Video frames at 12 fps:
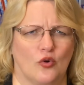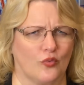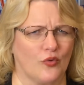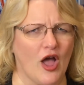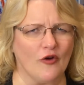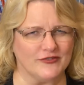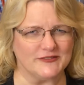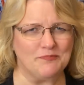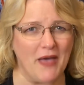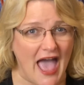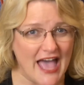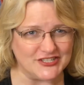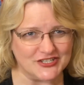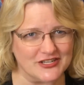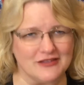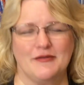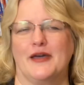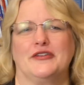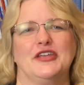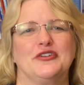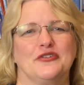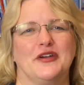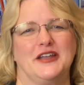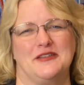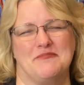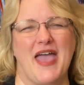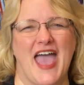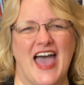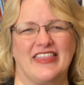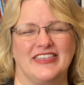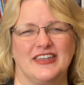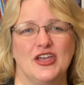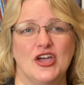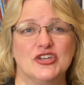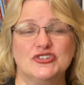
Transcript: Ralph is passionate about integrating math and